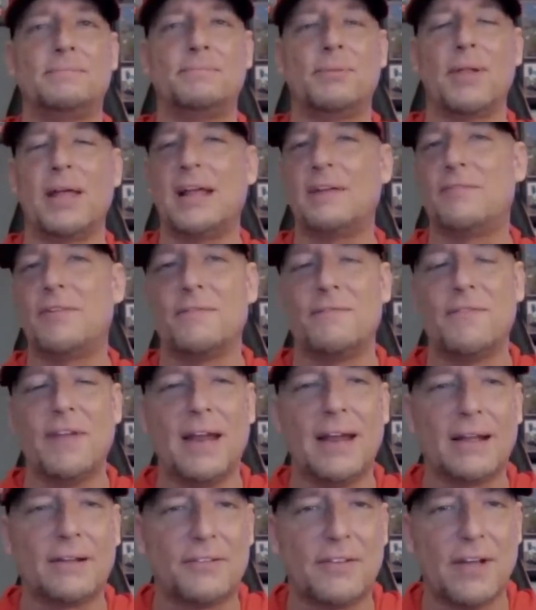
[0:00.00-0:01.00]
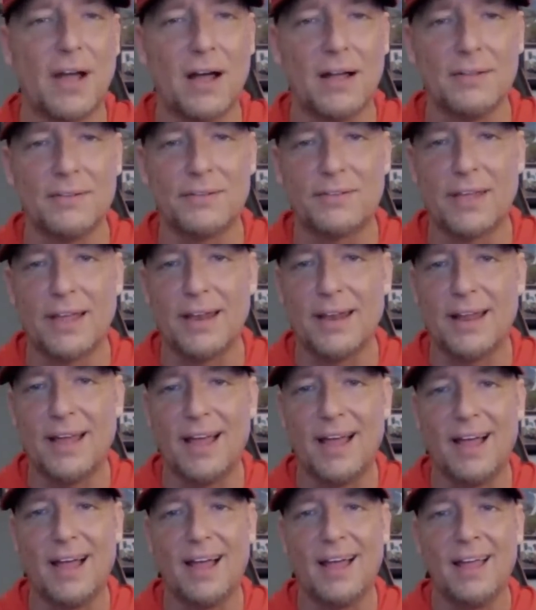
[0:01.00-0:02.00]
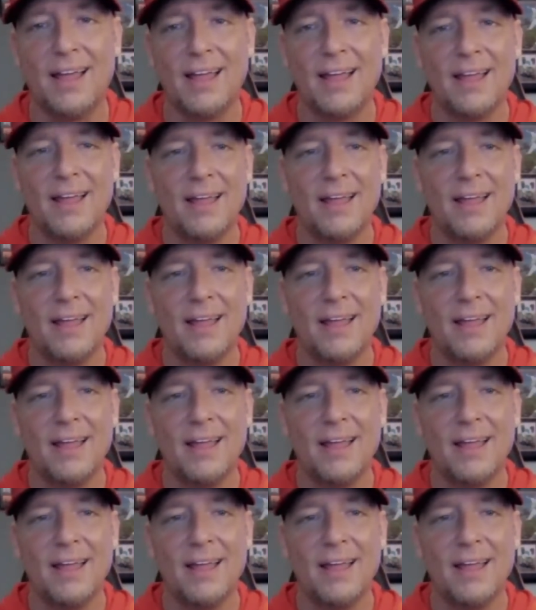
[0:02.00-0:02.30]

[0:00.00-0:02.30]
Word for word: playing for the Phoenix Suns. And, uh,